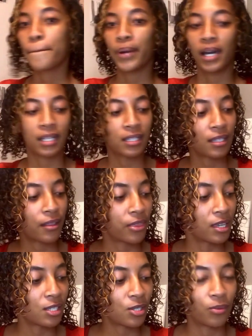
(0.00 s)
but
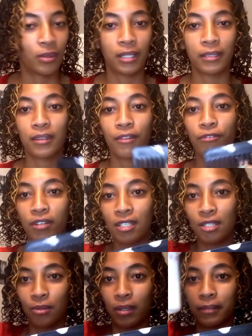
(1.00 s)
this one, the
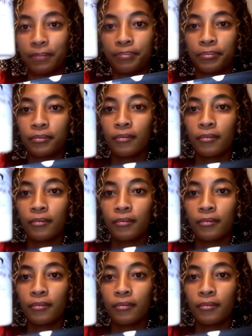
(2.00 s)
first one,